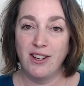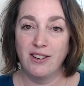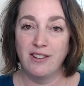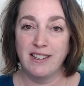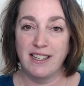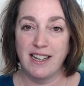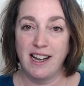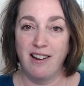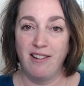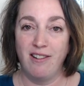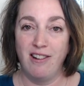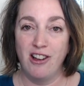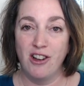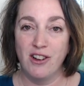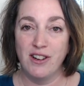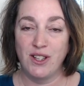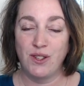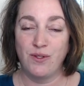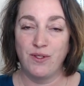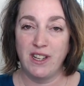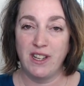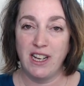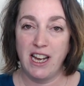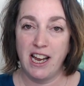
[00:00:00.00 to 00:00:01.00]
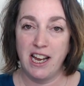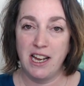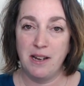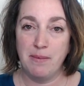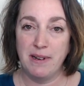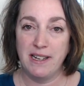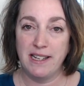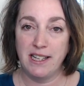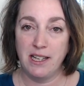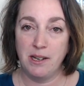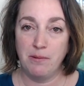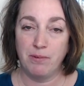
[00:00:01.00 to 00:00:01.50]
your downloads for the
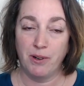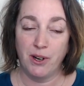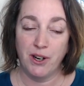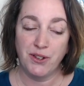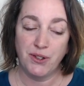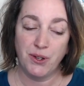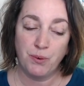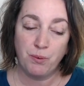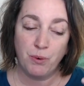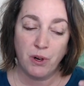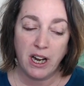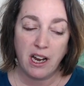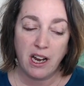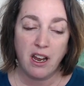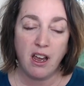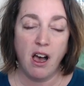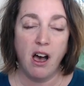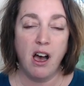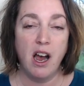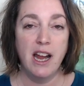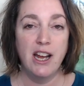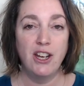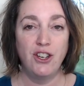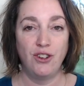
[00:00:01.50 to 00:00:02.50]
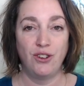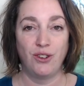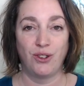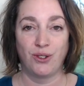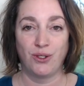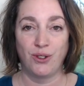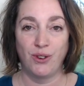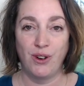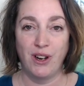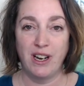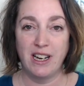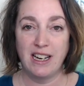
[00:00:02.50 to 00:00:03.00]
ABC process, where I guide you
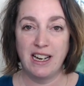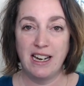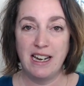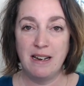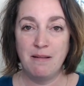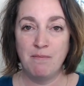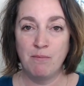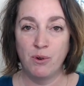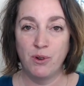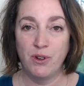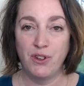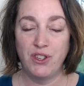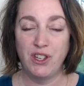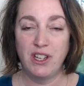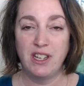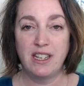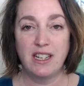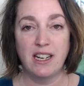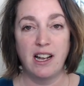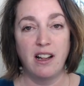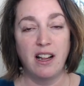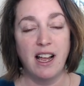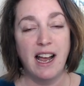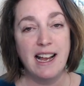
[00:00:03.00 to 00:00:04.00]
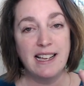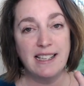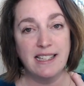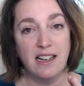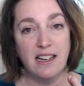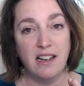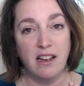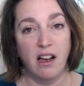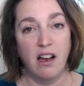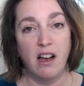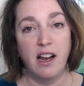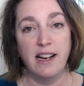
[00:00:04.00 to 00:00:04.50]
through it in more detail as a
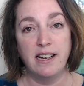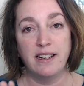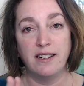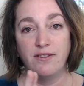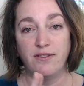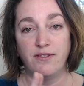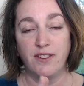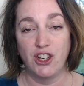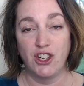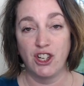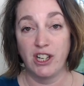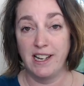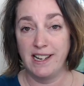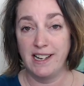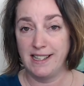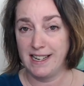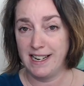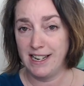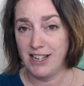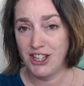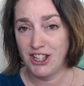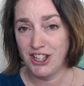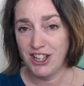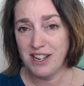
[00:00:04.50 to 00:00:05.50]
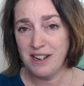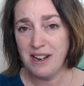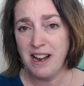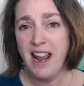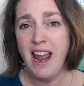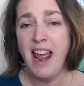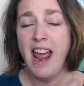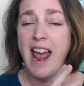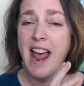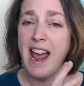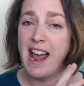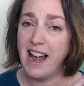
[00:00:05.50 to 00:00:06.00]
guided visualization.
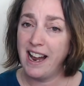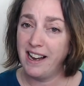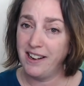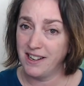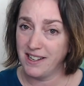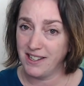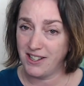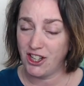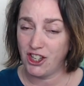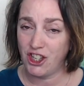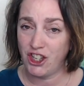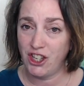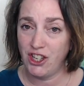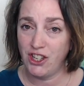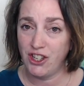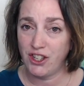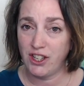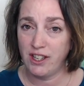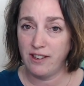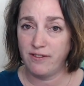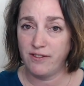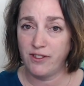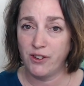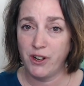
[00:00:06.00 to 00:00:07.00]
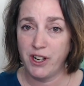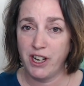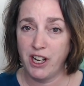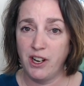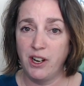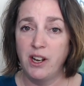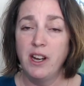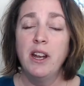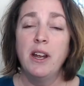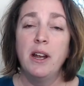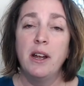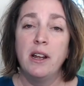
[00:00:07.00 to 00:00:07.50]
And there's the cheat sheet for
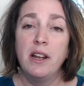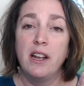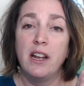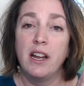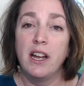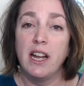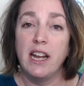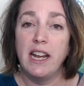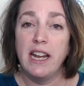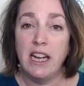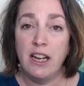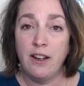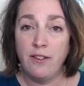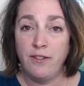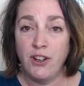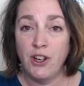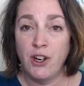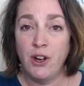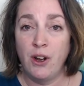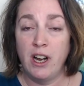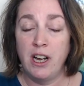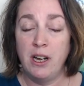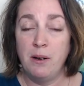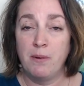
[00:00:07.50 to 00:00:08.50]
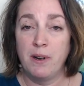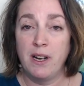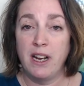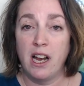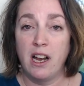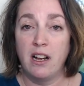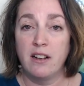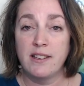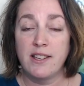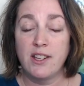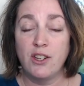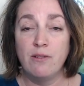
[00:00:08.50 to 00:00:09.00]
you. If you know anybody
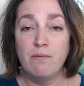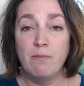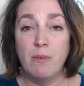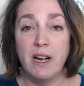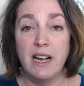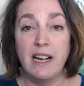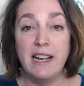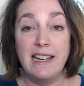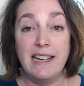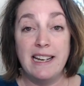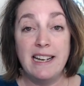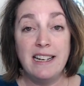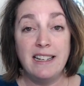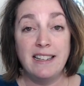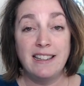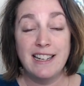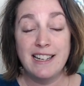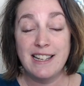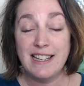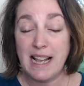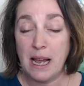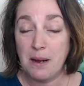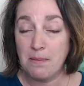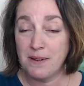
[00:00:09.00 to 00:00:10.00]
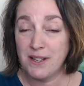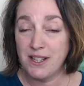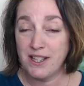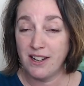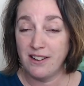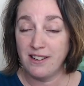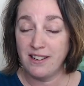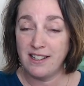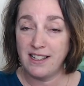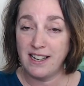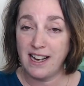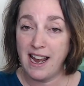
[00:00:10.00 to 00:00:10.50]
else who might need this
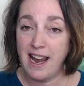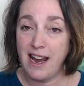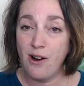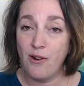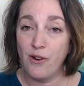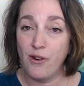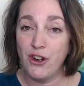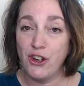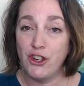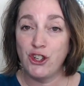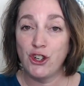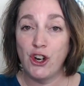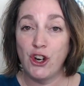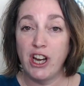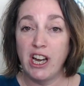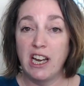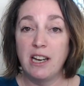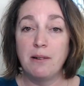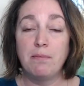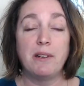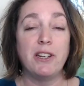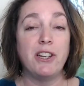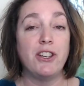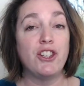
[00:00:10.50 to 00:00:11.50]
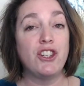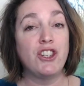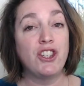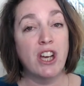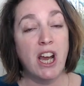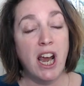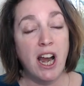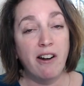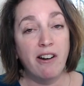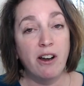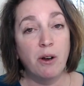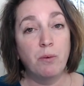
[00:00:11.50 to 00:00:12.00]
episode today or enjoy it, please
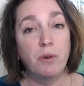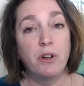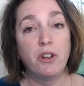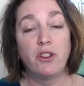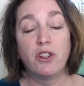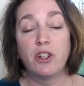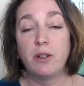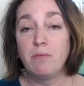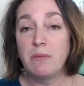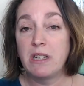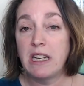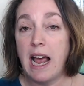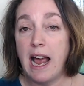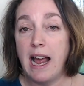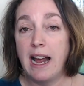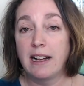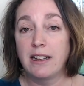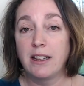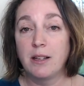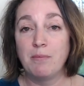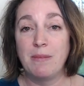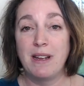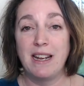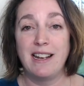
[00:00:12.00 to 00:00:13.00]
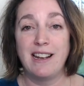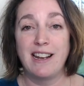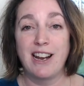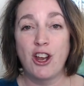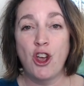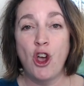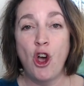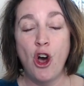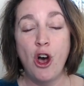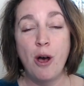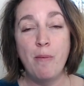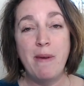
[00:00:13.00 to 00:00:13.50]
share it with them, tag them in the
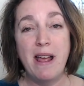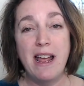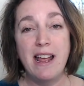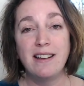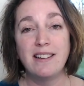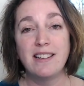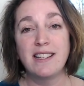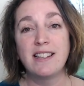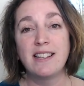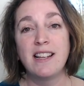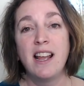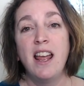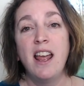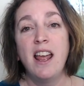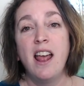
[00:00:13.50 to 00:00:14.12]
comments,